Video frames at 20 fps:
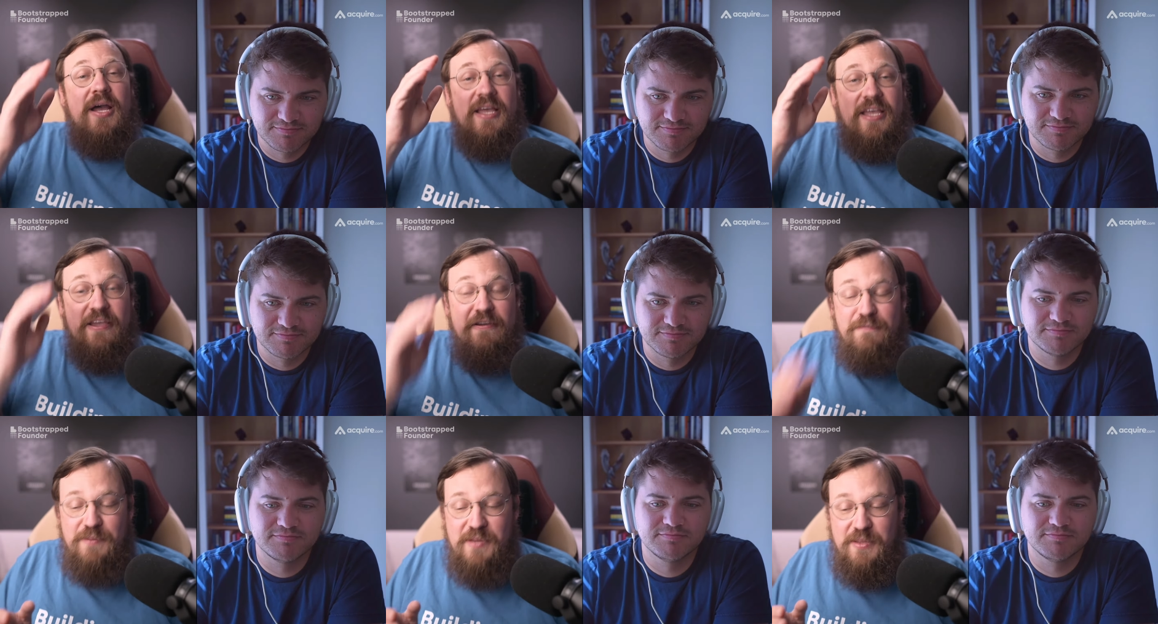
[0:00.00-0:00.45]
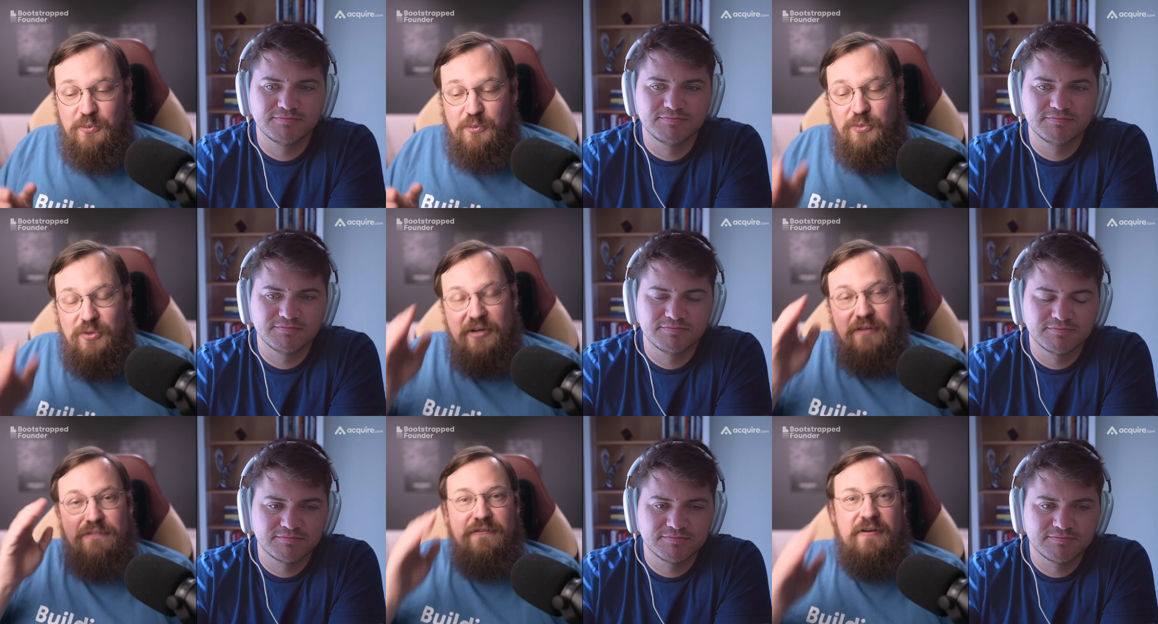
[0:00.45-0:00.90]
Speaker 1: if people
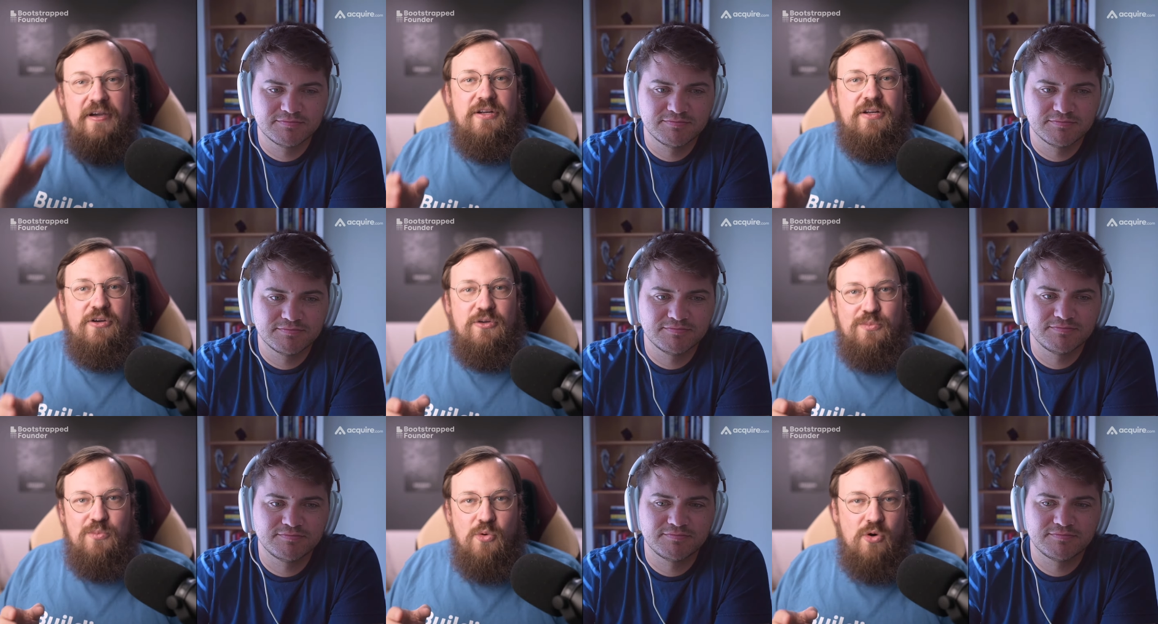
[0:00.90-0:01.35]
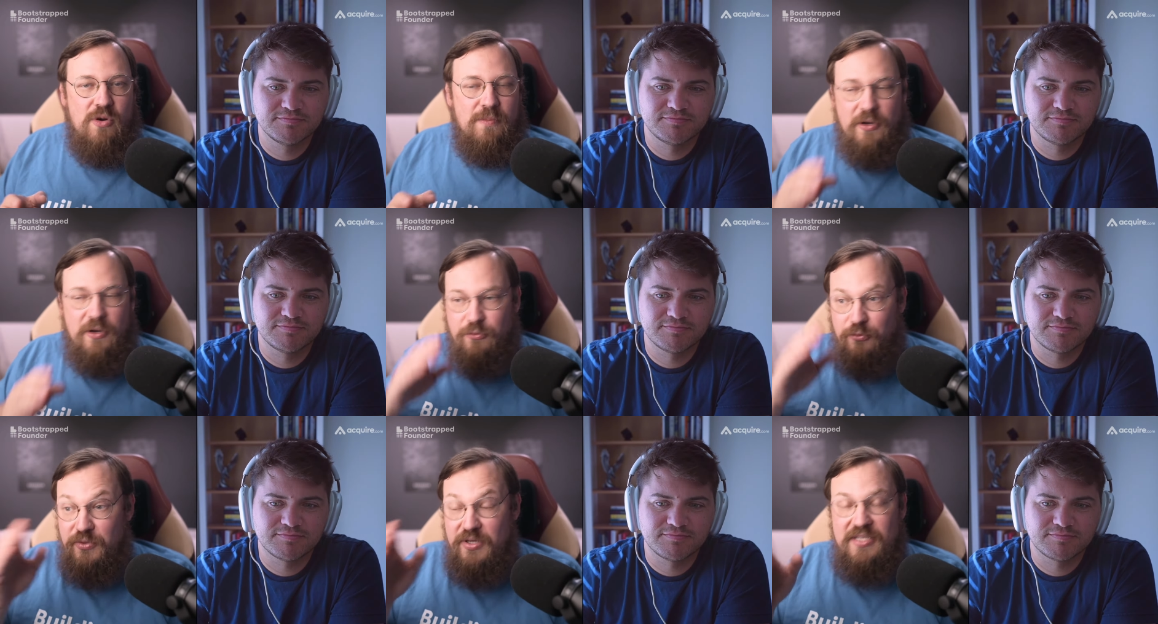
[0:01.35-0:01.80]
want to find out more
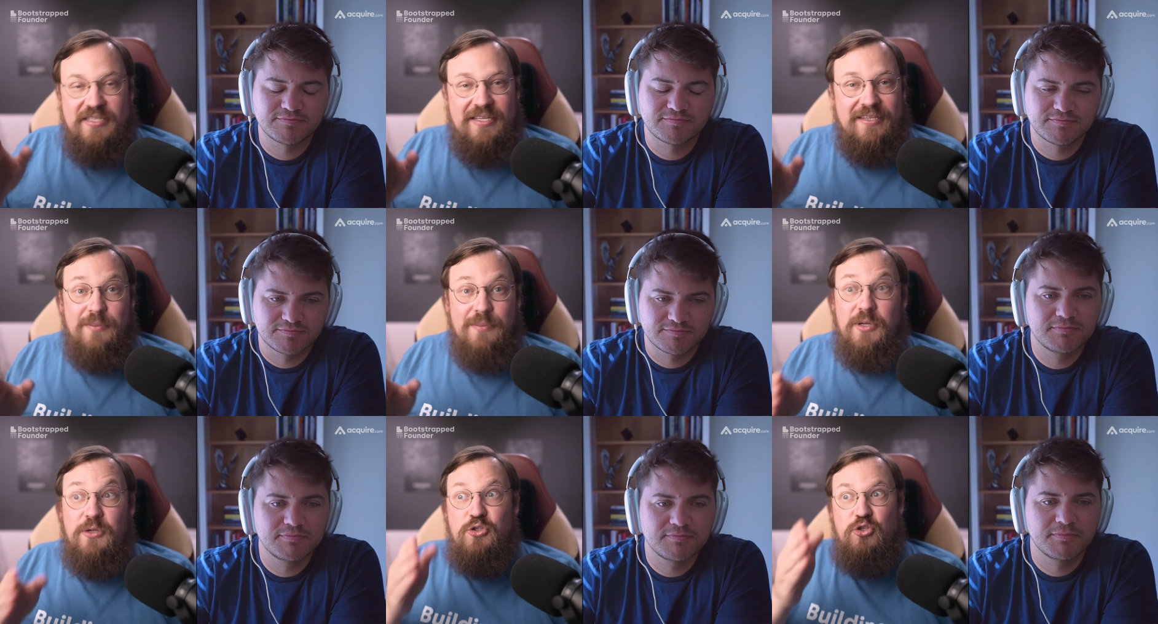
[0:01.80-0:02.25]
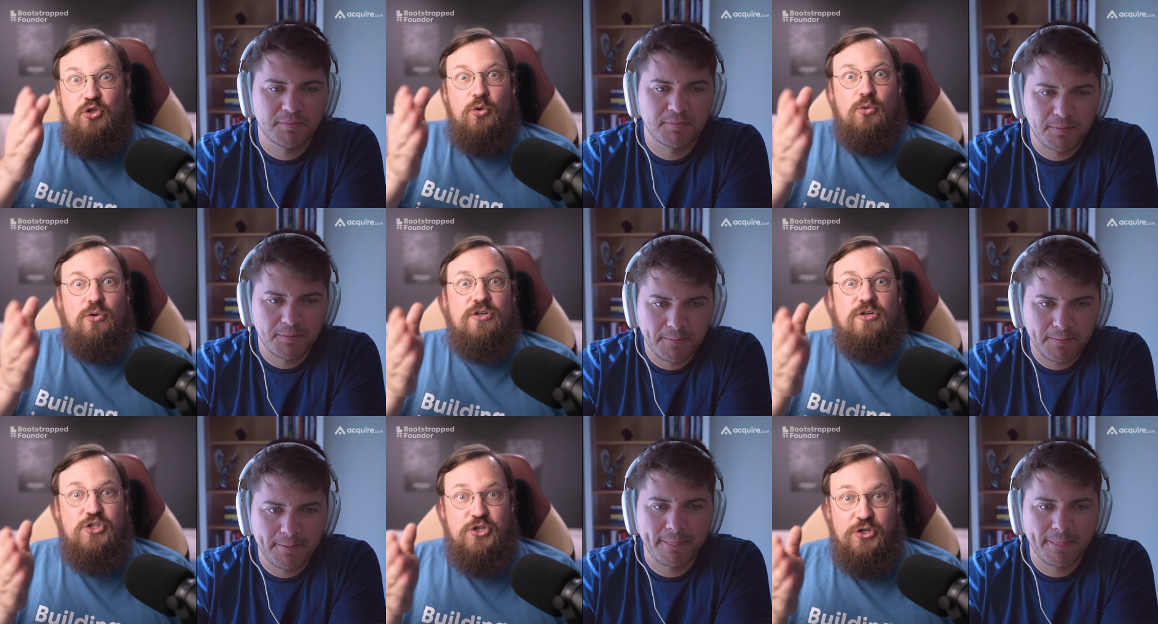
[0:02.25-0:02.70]
about Resend about
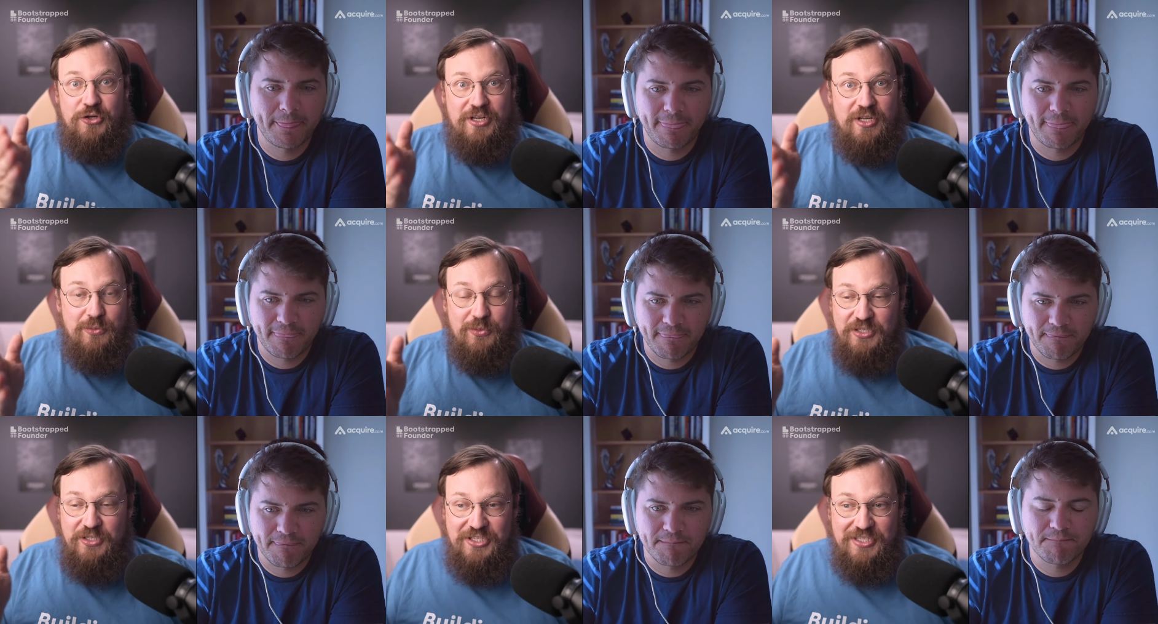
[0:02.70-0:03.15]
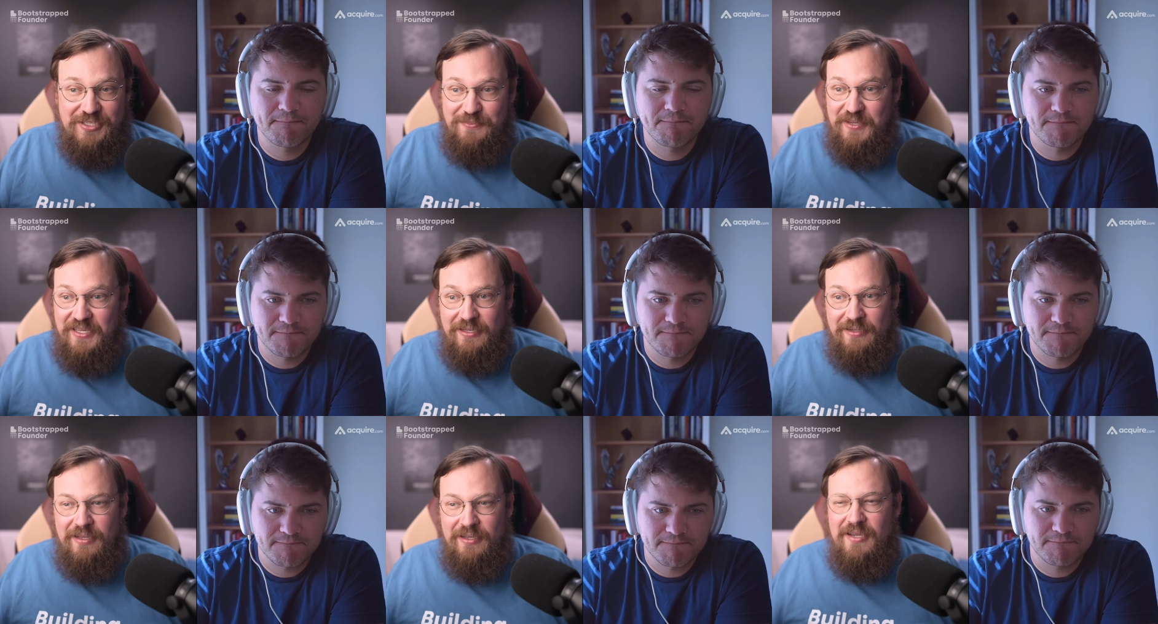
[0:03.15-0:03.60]
your journey which has
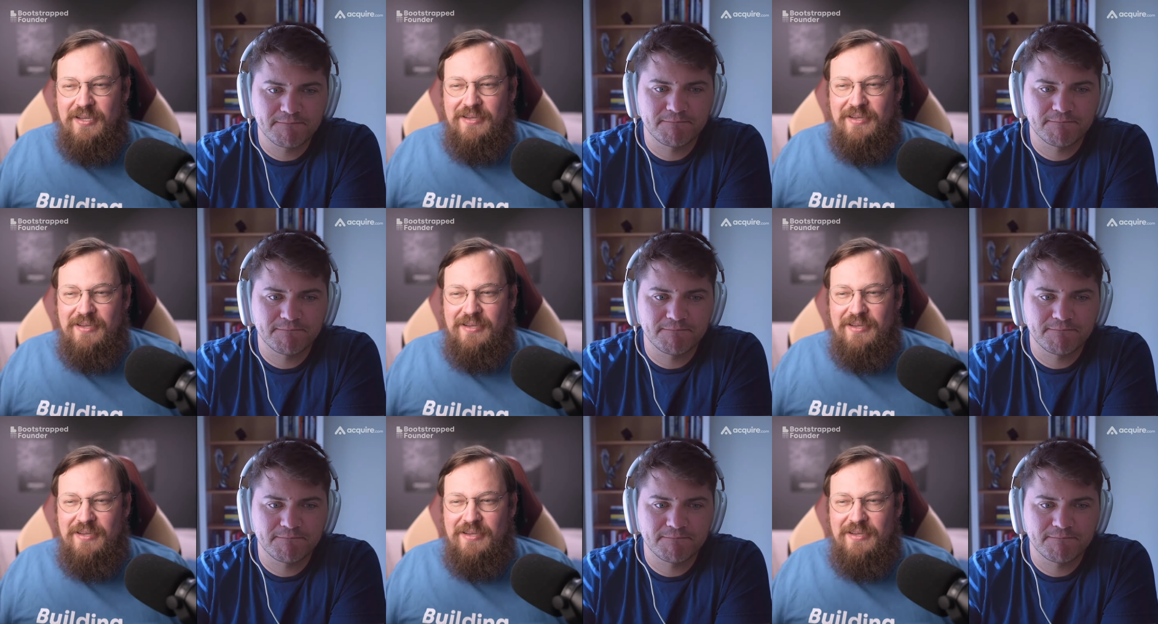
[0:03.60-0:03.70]
been